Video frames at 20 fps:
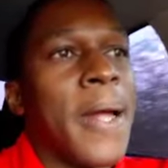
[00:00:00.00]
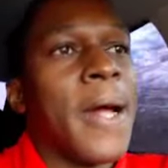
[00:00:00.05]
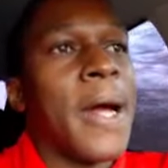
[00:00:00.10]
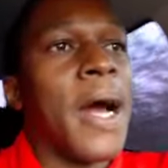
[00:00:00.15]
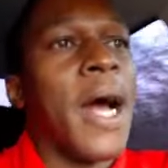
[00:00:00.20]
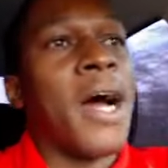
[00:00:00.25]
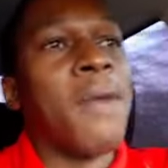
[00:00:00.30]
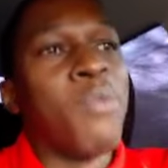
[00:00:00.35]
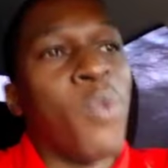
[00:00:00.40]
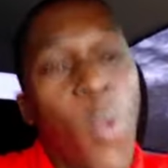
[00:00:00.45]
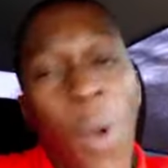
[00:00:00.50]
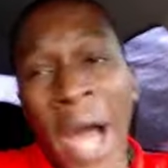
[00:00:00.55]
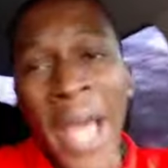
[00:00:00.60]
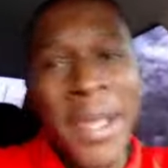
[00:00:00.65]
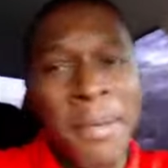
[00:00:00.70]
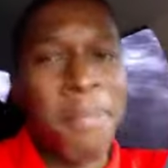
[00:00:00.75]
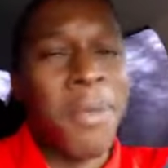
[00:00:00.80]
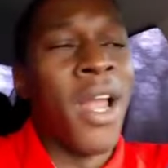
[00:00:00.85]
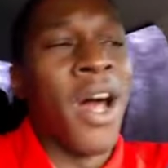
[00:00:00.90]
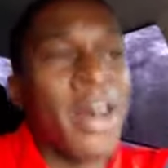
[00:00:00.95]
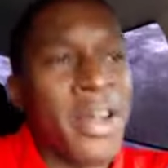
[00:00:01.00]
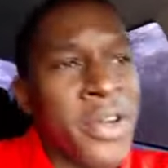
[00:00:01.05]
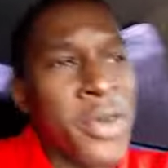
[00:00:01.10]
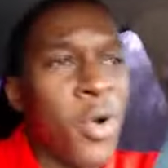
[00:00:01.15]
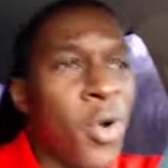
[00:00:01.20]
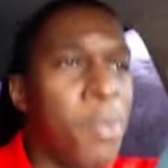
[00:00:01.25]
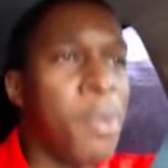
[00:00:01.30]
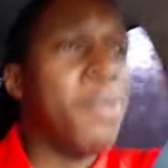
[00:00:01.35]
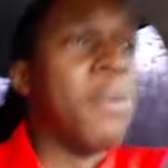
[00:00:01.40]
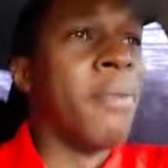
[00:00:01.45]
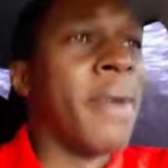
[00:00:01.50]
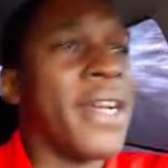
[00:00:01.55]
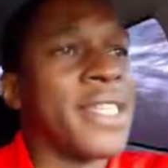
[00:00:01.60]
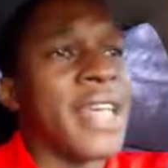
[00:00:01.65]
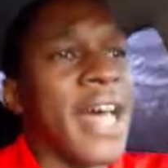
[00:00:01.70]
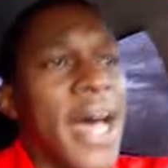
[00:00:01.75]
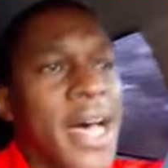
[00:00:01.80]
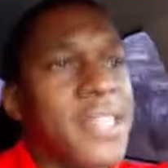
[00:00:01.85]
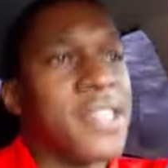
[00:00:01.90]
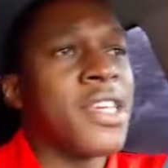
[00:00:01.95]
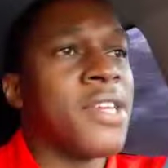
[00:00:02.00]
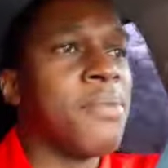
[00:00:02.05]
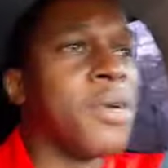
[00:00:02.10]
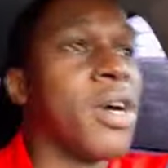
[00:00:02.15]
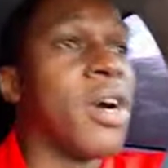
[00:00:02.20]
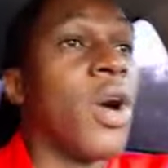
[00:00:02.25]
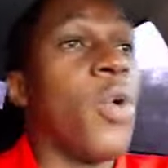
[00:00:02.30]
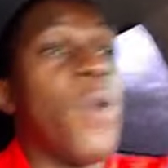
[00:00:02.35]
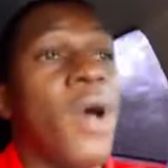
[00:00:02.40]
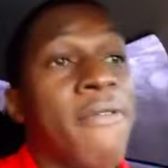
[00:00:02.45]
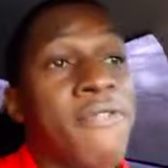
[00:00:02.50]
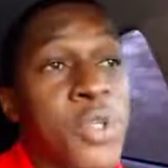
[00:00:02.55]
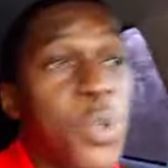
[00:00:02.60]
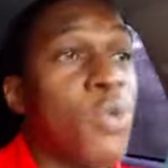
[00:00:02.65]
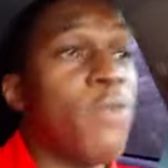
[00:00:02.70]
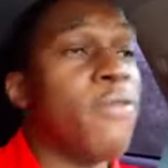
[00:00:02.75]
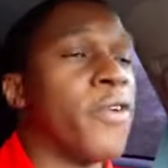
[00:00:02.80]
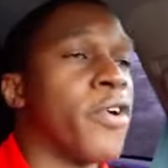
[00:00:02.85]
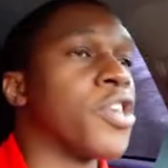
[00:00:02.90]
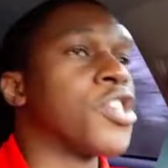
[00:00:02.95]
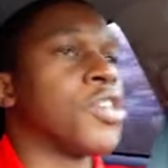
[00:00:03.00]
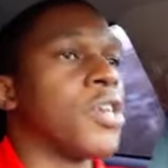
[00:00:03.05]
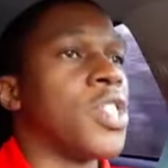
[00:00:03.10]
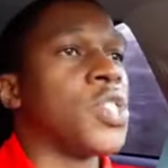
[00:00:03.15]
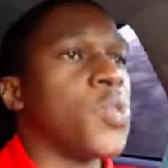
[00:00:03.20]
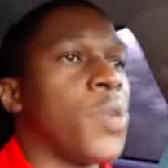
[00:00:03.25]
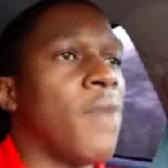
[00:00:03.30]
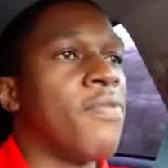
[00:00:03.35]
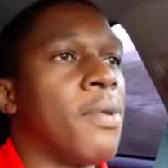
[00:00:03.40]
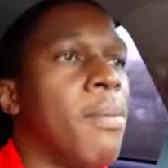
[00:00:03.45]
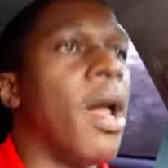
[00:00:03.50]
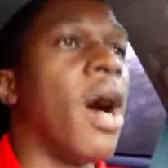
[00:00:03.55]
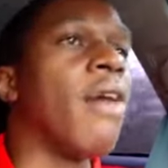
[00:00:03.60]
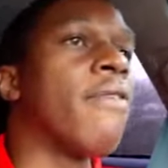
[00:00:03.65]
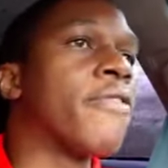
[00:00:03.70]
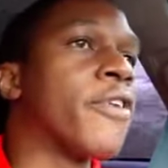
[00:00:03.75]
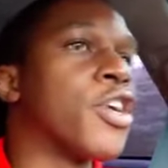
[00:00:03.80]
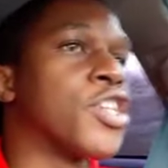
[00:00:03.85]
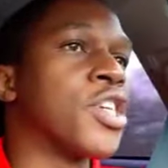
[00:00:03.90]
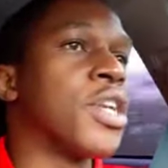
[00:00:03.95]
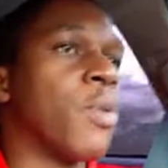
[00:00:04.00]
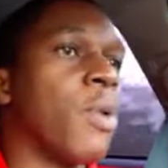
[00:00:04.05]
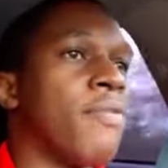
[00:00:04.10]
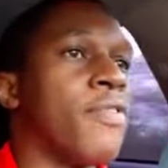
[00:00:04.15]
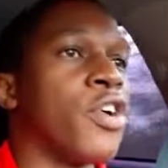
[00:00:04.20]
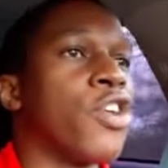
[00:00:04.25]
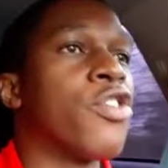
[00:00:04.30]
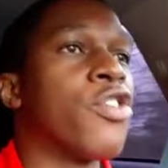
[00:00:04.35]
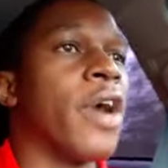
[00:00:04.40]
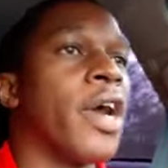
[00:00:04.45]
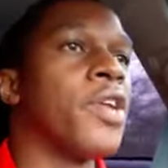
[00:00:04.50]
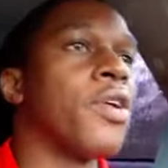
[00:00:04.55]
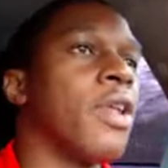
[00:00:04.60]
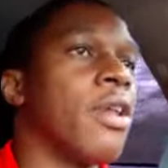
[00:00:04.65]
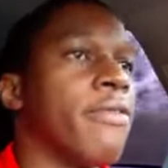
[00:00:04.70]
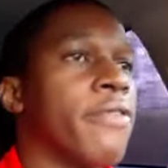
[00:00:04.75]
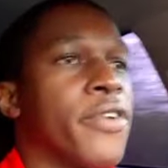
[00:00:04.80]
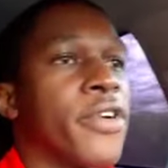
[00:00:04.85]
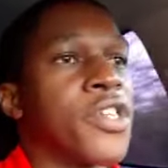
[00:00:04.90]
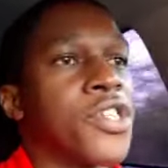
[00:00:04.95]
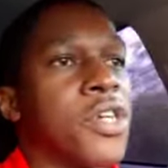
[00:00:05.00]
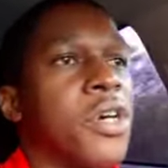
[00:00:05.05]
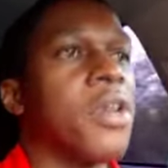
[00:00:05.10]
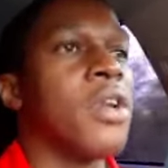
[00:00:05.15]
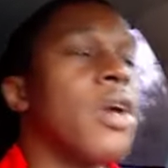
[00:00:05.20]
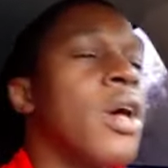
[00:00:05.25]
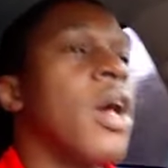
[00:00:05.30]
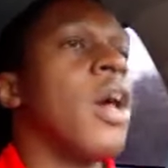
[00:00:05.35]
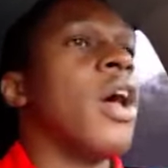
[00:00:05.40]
Why block though, people might ask, because we have two versions. We have the block version and we have the granular version.